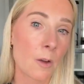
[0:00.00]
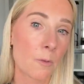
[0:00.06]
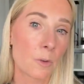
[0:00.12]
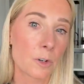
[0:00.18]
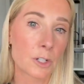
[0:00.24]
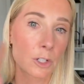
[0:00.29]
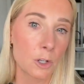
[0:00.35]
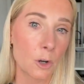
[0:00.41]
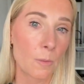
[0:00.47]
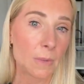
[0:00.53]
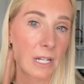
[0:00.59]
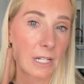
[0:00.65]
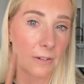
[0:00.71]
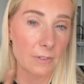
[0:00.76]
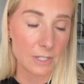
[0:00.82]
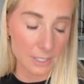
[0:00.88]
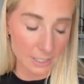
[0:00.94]
for so
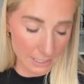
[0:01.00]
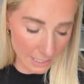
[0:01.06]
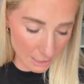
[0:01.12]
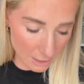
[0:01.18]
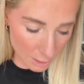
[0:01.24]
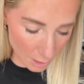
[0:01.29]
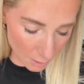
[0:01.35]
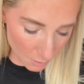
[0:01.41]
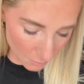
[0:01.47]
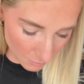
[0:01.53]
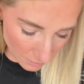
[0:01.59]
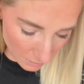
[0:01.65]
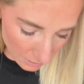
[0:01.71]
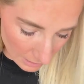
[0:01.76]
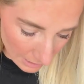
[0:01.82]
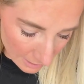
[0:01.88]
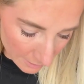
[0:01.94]
many different skin
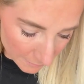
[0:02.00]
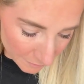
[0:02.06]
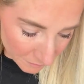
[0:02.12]
tones.